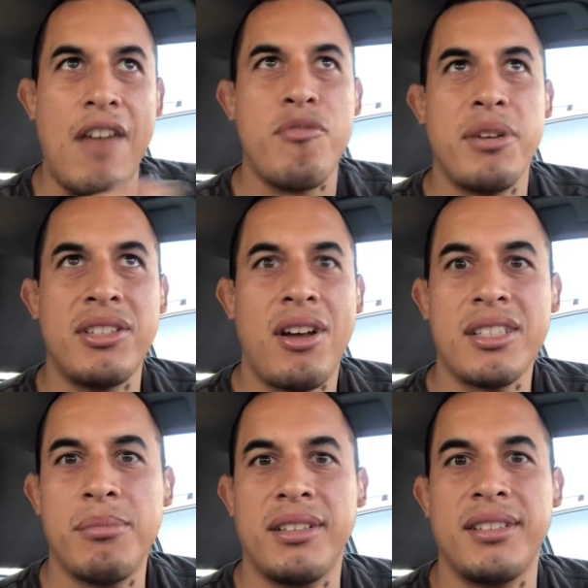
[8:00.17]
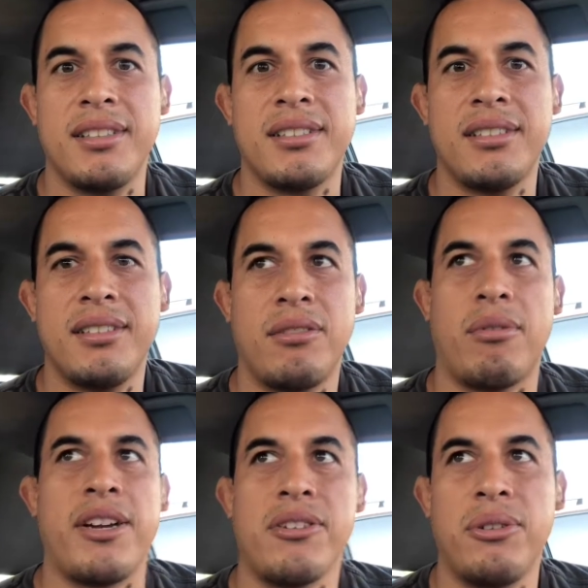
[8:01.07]
everybody talks about this.
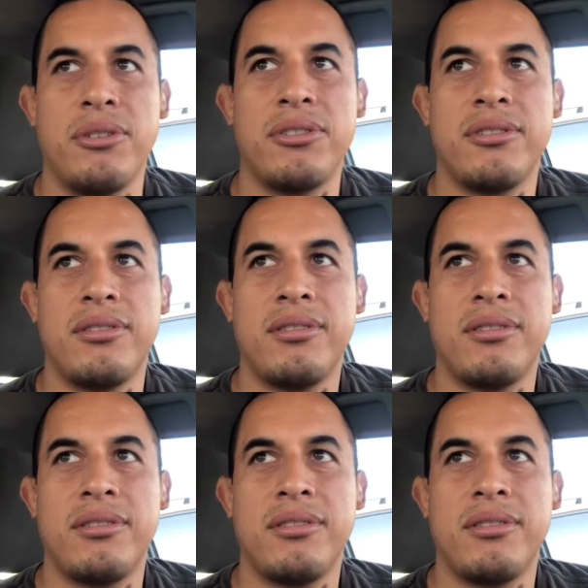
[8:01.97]
Write your goals.